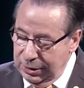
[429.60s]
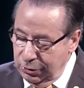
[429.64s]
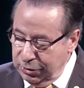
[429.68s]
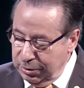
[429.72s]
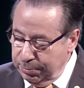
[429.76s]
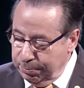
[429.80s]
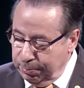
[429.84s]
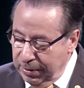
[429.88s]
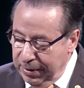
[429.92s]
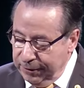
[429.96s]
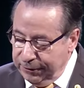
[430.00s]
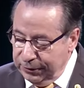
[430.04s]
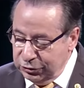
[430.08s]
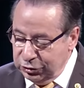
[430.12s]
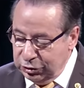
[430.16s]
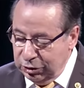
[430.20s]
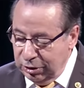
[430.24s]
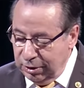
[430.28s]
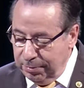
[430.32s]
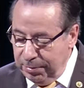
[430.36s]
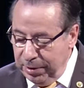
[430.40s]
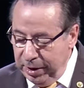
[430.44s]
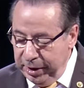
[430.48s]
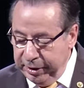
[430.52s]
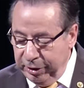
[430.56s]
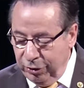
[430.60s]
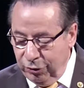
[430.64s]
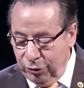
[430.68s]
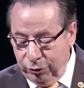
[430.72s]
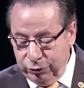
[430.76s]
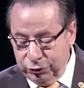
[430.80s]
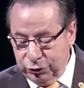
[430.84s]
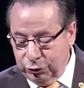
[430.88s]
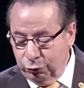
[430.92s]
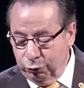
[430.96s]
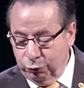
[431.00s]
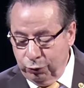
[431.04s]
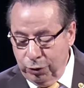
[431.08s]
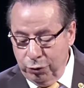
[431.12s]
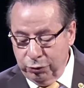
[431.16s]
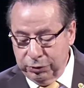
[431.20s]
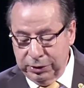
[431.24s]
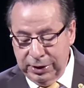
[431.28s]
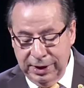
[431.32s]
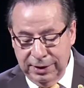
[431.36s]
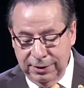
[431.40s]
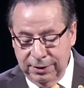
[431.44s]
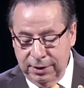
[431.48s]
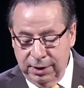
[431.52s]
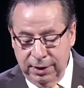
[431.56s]
the prophet Jeremiah also wrote
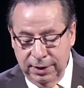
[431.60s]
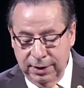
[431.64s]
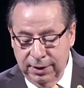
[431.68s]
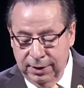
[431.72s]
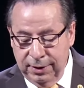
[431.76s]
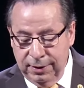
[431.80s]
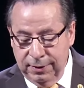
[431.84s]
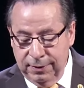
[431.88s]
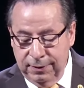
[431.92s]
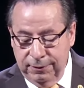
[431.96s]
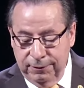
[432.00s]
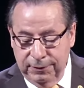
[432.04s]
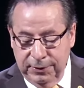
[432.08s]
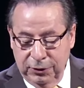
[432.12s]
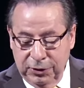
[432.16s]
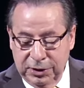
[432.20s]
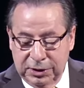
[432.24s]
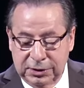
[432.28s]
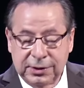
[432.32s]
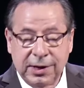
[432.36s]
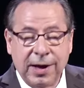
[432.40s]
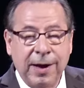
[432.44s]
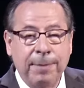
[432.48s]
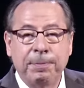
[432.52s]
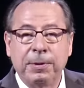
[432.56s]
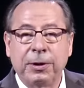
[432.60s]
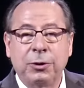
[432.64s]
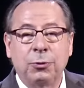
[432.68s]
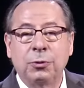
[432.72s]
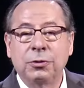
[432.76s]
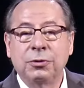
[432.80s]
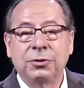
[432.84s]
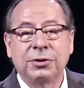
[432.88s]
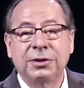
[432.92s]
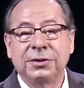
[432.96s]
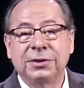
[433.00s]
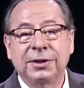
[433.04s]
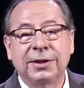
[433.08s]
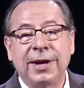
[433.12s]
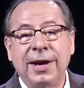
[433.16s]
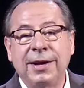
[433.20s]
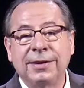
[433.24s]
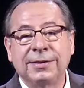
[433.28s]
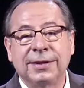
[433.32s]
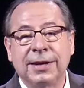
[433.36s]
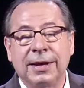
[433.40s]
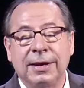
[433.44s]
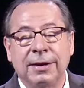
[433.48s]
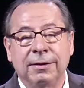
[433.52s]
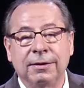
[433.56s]
on the very topic we're
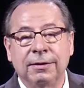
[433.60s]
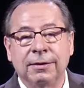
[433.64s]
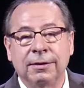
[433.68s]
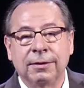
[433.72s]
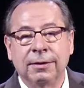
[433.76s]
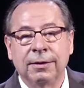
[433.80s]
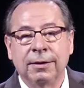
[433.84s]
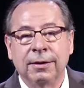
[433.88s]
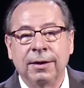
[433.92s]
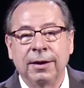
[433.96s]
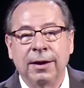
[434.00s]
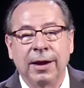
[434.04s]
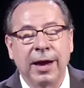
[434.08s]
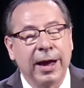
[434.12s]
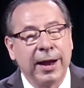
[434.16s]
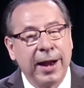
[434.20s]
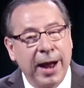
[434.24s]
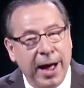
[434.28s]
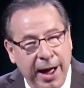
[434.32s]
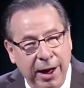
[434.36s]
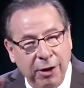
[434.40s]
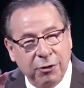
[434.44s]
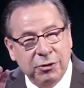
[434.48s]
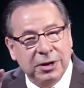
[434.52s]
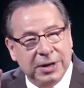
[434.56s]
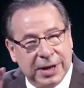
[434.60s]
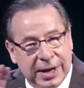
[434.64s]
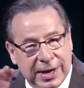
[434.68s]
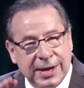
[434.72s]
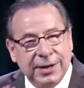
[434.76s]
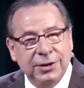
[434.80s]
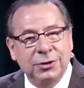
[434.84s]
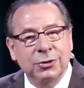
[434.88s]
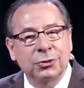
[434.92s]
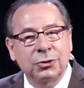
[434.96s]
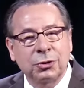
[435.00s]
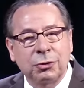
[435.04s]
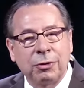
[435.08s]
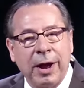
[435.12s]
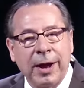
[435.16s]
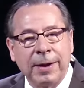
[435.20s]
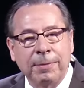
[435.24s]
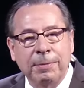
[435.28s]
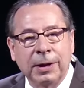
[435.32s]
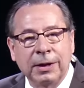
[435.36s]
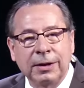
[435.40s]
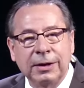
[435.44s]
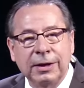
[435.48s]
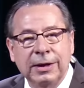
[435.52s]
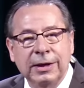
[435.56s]
discussing. And how did he describe
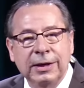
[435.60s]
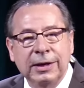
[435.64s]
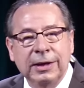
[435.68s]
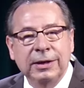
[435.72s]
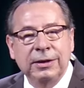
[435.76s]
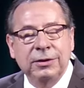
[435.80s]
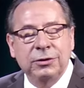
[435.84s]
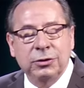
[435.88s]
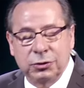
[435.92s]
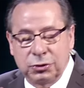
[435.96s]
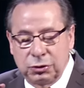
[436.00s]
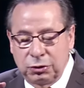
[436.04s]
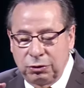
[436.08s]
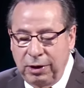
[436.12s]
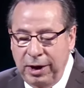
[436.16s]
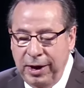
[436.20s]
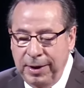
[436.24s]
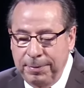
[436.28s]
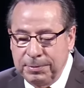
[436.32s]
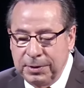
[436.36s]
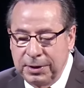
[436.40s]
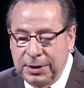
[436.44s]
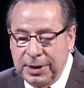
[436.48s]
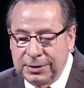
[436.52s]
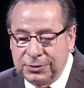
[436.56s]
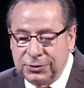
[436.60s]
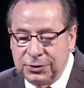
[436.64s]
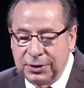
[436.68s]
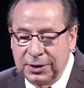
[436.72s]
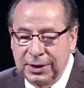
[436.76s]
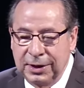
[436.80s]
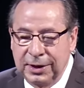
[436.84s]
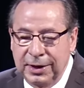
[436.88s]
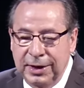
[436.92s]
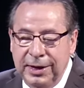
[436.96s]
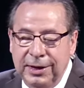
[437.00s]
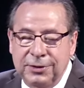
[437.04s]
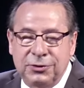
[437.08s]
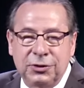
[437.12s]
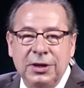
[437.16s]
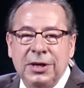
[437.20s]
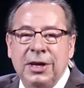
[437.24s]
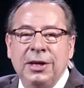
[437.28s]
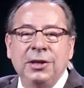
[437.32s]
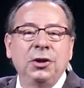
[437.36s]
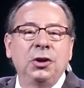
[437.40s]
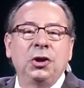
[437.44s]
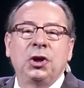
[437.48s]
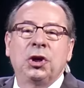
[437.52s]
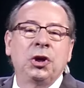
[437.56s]
it? He described it as it's
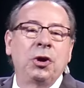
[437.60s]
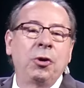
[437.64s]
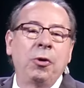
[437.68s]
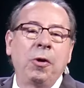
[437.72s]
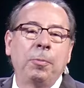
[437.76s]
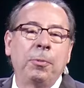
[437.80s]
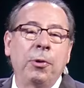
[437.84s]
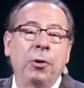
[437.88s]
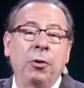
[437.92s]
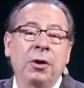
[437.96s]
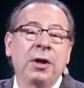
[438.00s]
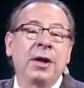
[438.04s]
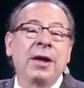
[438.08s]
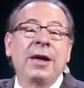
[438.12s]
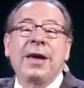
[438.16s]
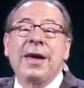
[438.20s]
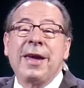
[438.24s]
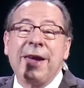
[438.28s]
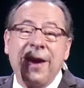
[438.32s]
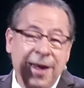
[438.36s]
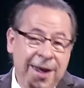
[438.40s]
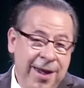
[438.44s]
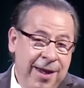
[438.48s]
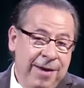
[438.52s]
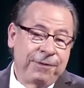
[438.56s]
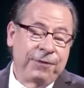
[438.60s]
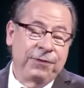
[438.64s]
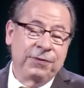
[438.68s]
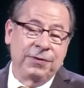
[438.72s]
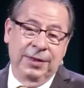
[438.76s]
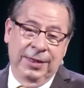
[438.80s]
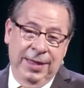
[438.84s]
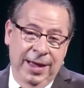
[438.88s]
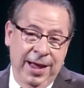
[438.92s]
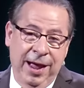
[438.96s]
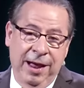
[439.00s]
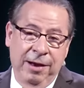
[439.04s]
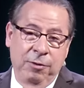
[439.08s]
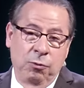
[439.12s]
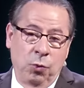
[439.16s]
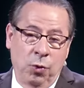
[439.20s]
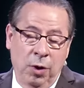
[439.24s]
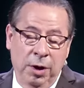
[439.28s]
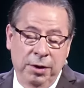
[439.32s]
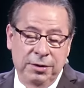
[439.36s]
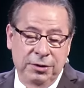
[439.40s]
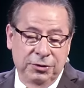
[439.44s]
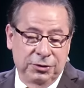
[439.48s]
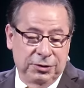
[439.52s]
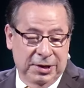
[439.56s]
incurable. If then one
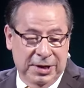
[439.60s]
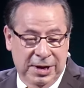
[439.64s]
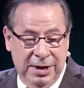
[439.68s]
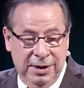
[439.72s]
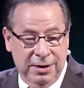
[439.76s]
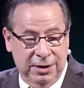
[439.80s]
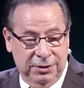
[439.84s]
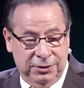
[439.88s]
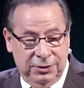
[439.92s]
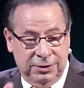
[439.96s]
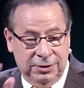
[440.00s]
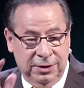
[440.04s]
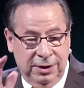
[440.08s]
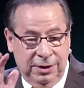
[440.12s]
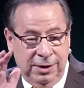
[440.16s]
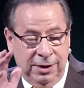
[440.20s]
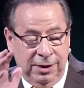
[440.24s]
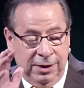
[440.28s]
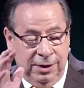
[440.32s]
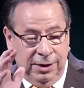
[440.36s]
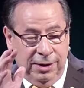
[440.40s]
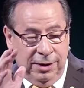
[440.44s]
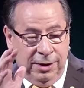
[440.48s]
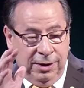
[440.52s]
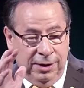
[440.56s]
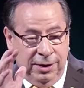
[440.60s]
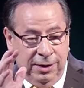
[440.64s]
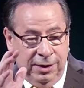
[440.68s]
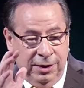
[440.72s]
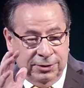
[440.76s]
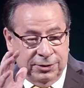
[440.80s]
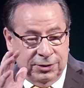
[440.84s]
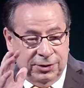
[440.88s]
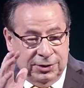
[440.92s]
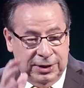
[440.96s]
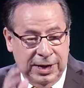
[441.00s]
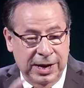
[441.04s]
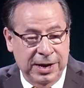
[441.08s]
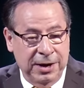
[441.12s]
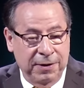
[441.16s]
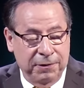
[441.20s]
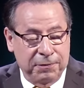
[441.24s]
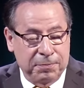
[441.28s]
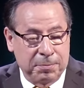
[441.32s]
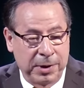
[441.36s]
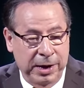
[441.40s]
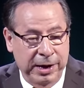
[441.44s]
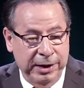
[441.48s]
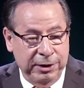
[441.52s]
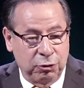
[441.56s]
is in a state of
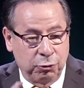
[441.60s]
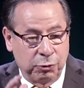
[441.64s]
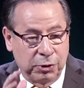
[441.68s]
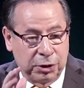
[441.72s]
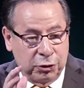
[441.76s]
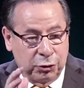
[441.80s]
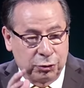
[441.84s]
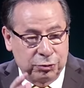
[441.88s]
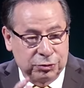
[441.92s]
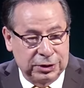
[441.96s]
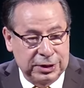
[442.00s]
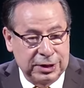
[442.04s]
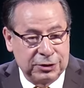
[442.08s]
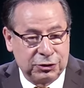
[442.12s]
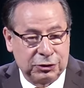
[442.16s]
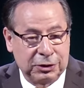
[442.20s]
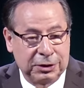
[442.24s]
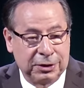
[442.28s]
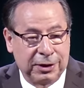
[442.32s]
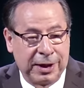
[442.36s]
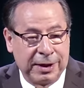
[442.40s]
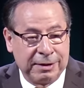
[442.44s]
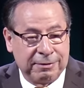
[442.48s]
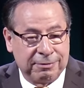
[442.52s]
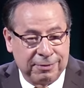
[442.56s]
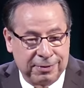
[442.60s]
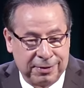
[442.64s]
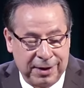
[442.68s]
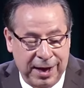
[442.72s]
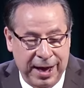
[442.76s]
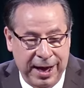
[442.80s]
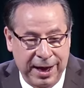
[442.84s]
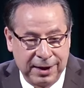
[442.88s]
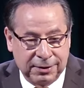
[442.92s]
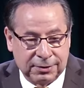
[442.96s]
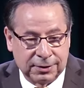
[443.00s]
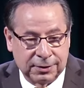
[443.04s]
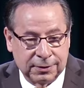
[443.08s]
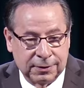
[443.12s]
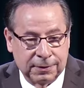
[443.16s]
mind or a condition like that,